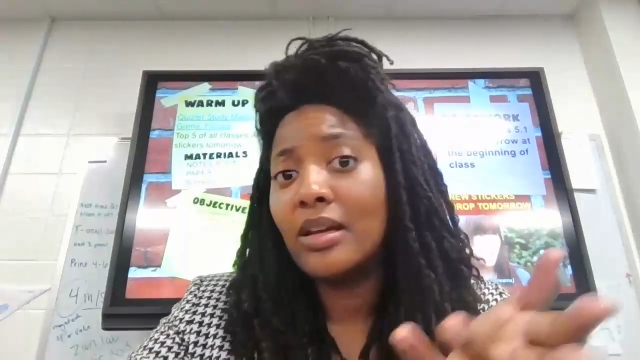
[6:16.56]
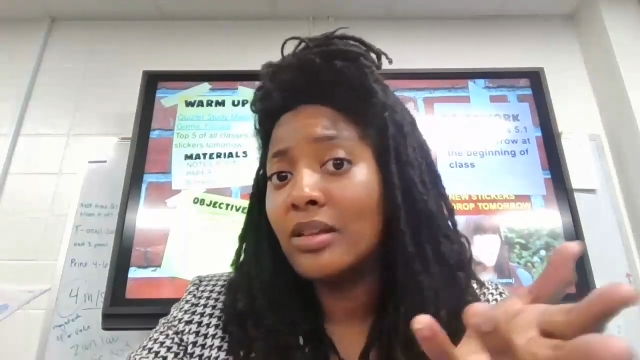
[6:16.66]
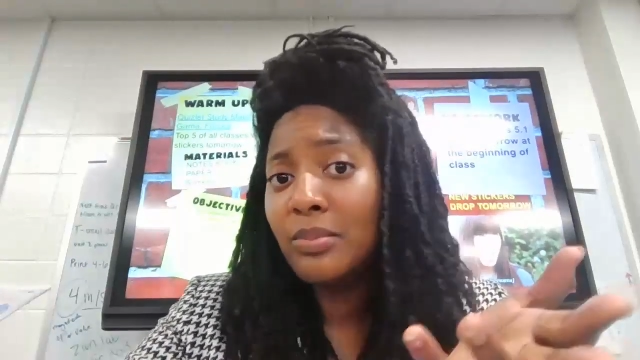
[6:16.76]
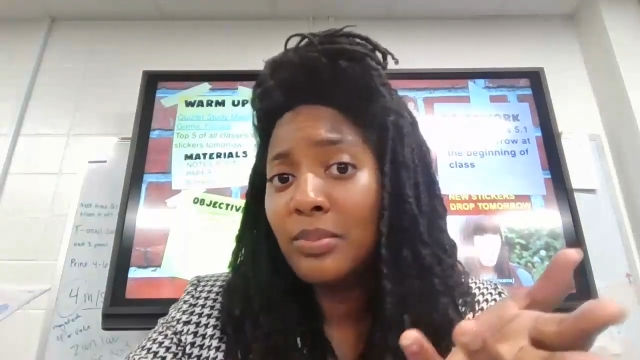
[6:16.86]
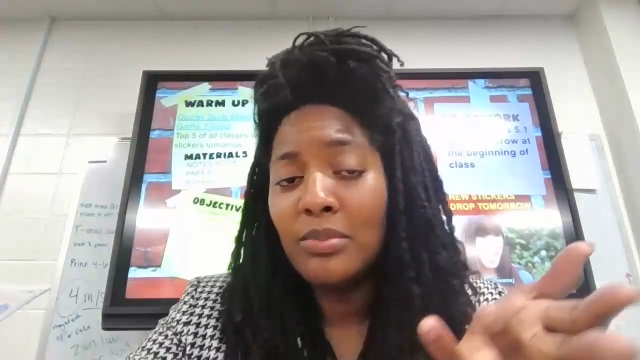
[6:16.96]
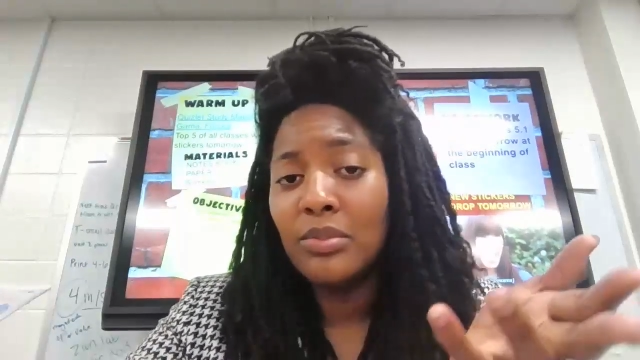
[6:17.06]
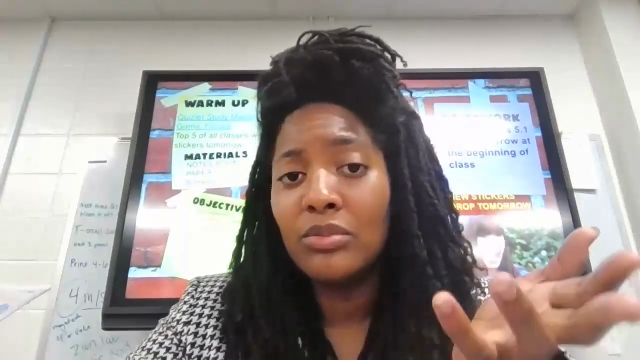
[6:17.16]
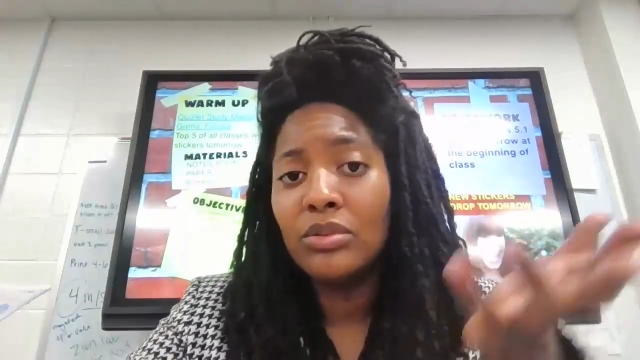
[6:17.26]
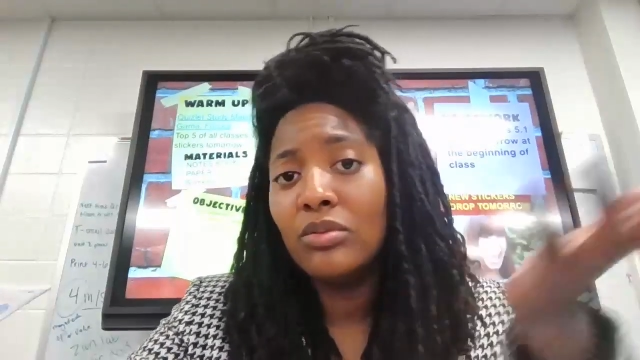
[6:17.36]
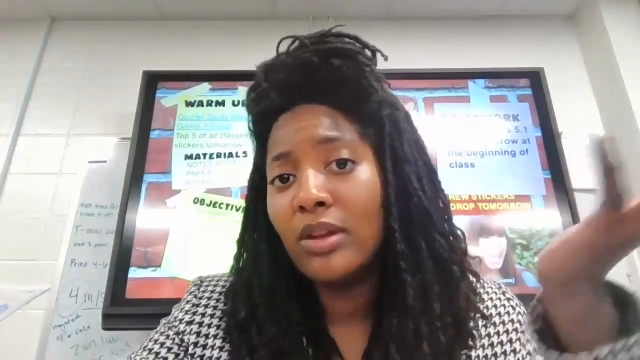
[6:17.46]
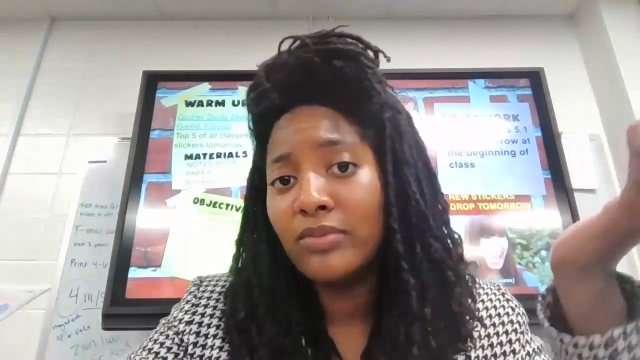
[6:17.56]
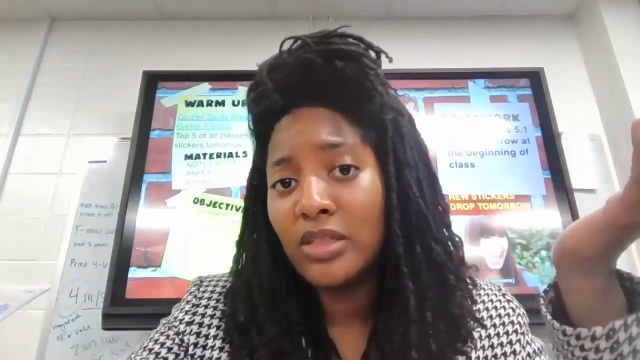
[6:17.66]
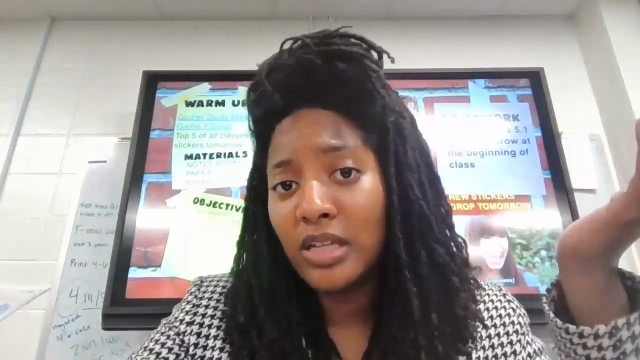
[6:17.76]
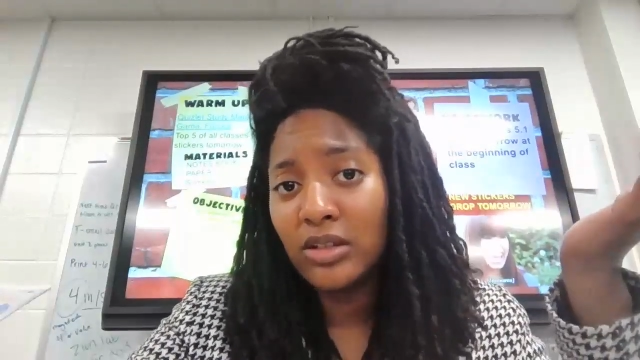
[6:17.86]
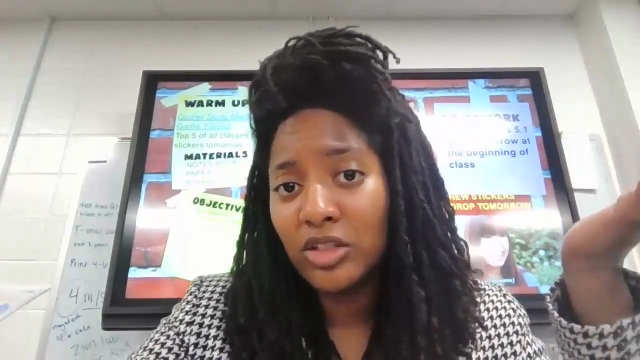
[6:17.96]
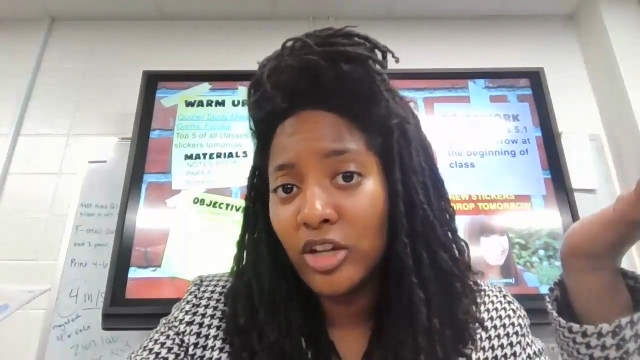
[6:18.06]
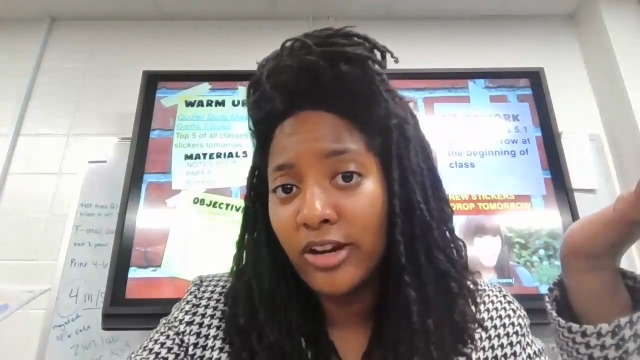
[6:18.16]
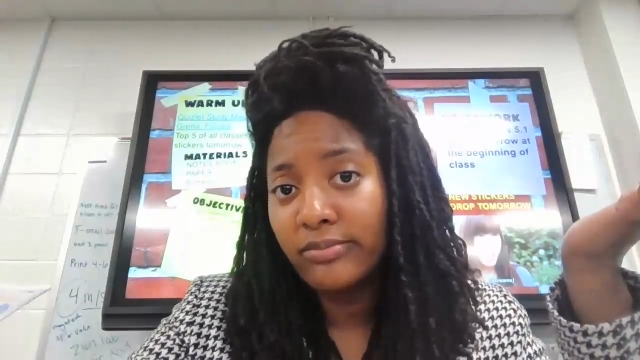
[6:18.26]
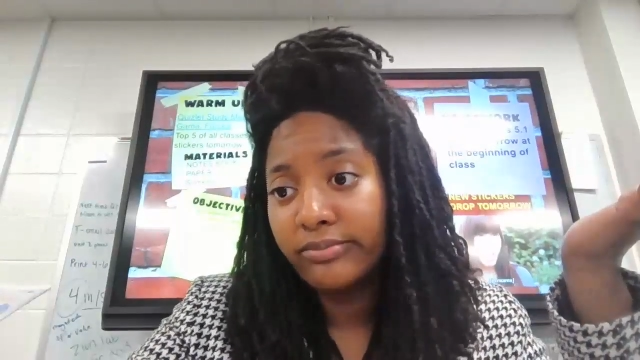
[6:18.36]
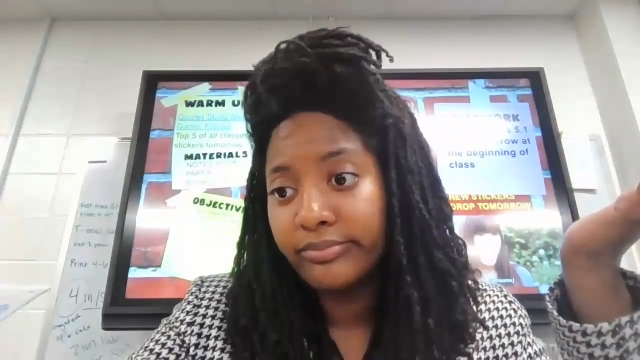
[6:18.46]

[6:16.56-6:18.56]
Other people, you're going to have to check their chart.